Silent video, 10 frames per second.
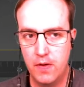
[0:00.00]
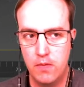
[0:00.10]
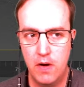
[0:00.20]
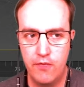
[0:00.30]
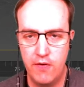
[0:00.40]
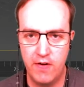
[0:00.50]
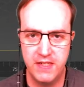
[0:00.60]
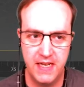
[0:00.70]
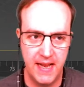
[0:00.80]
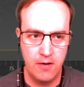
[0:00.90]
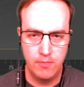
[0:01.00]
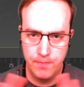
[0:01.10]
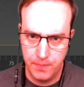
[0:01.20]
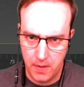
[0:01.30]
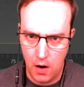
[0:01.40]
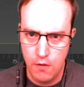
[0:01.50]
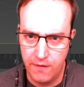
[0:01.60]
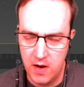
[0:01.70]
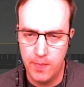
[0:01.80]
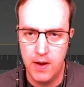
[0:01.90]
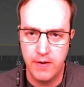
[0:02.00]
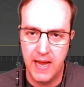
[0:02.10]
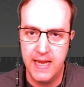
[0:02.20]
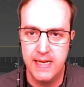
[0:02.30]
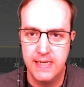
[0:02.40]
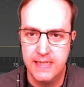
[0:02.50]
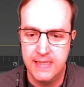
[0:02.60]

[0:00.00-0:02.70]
So I've refreshed it now. Hopefully it'll be okay.